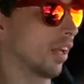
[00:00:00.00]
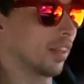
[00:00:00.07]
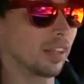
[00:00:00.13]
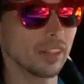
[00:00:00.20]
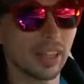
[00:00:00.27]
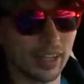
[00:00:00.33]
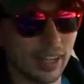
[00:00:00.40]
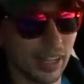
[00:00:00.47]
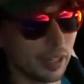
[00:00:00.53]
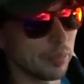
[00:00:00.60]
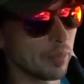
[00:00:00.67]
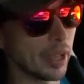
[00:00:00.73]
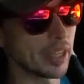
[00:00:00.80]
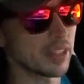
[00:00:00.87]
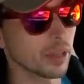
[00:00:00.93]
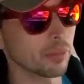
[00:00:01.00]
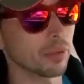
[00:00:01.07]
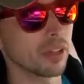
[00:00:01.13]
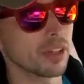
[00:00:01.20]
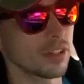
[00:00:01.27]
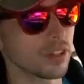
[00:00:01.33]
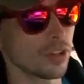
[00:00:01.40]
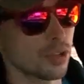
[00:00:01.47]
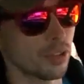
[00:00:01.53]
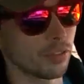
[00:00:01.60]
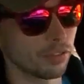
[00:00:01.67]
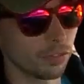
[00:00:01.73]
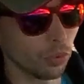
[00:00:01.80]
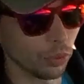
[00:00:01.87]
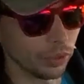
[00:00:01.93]
I think that kind of makes up the
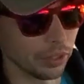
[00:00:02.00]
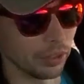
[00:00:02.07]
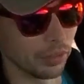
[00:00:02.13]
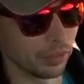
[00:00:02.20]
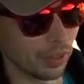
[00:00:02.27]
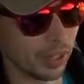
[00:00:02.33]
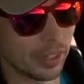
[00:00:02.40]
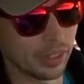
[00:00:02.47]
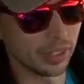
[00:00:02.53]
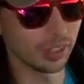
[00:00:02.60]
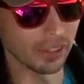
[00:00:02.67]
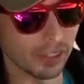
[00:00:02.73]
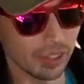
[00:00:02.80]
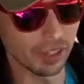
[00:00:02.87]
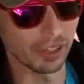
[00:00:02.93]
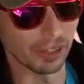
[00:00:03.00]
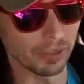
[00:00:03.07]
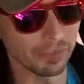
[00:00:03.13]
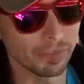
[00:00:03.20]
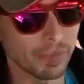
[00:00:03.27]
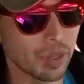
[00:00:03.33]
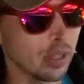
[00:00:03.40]
decision for you right then and there.